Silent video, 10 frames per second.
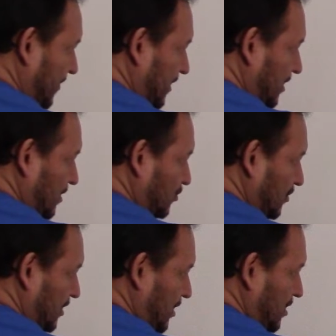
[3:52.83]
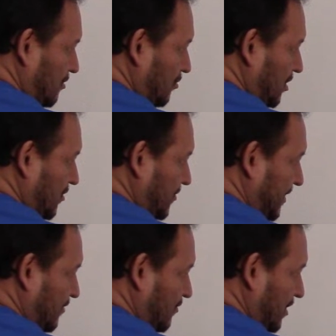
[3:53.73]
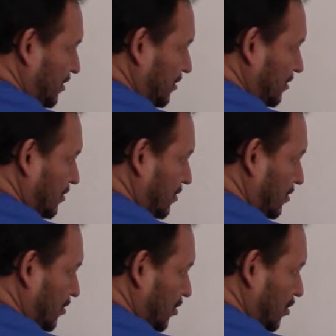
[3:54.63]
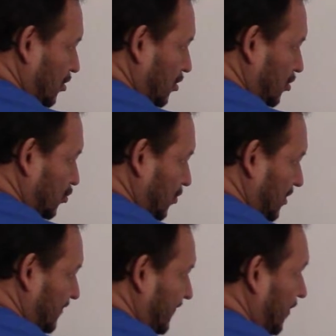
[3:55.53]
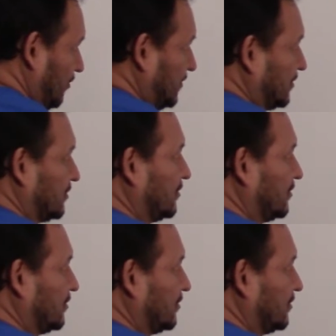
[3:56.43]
here to here, we're going to be run 20 volts.